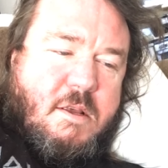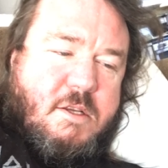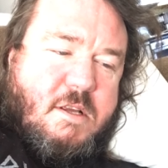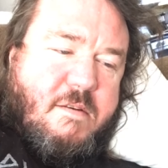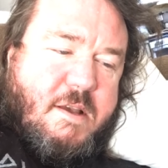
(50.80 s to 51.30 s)

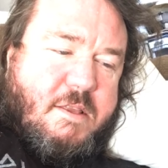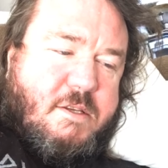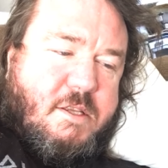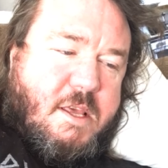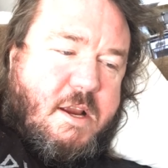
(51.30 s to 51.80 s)
So I had
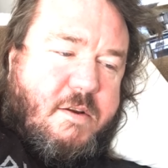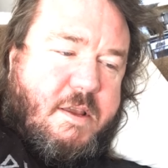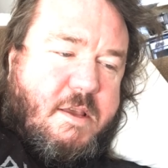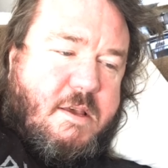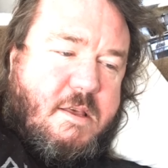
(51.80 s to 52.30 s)
this
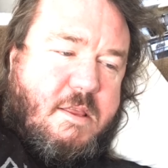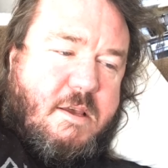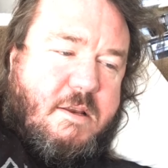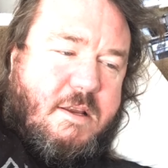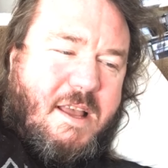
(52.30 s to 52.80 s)
theory
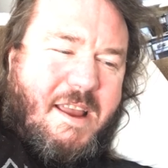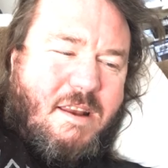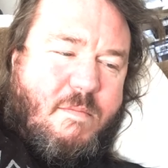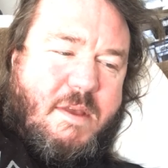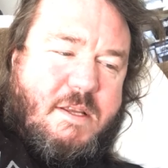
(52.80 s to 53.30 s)
that kind
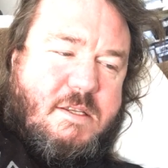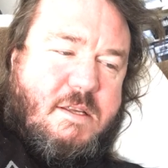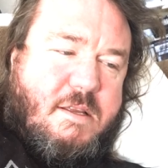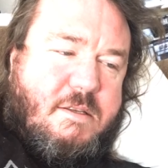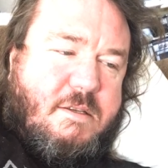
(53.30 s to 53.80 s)
of makes
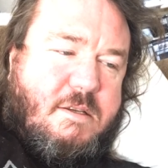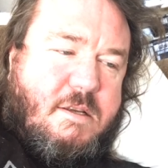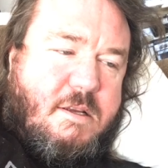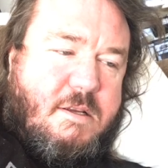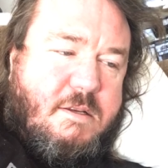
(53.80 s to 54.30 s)

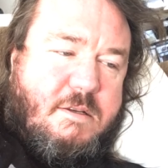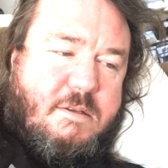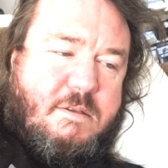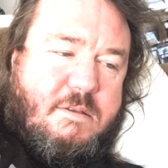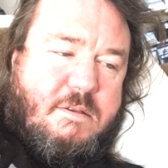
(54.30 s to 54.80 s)
sense.
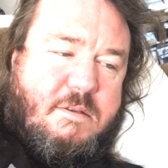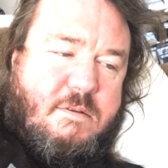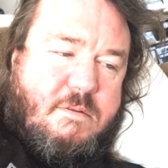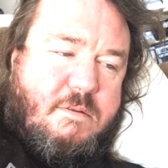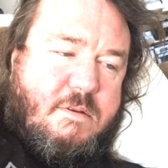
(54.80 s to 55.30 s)

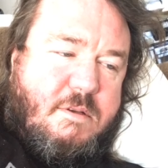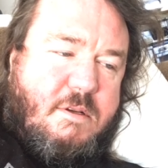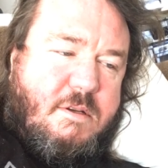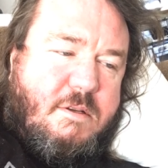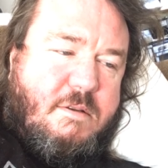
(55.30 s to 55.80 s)

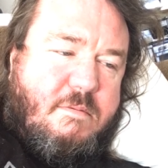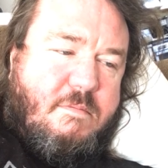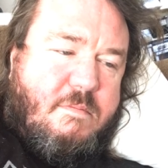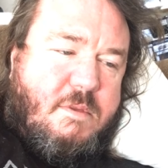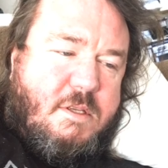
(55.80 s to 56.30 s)

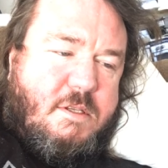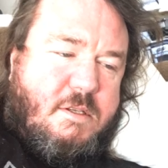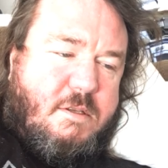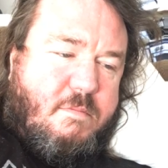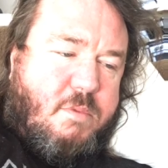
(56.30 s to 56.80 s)
Um, this
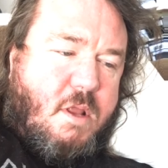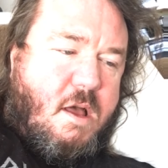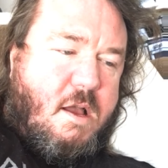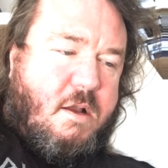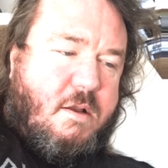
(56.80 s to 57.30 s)
is a
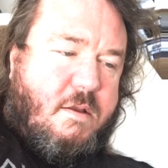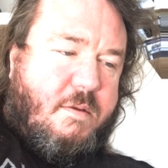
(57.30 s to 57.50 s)
blog,